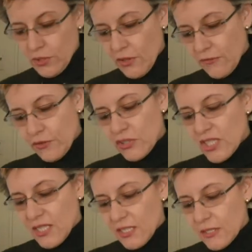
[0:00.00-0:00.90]
So the first
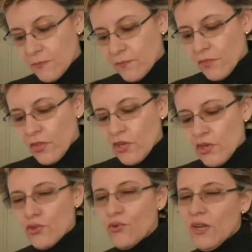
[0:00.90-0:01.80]
thing is,
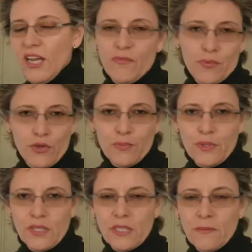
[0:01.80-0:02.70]
your life
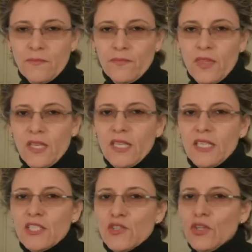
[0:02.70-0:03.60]
purpose
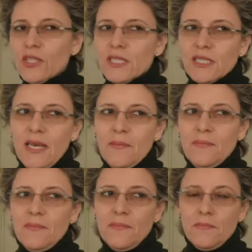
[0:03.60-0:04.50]
is not
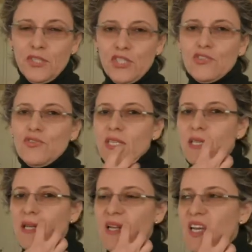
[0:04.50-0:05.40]
some
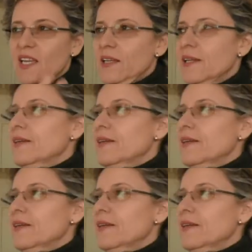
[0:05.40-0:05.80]
mystery like,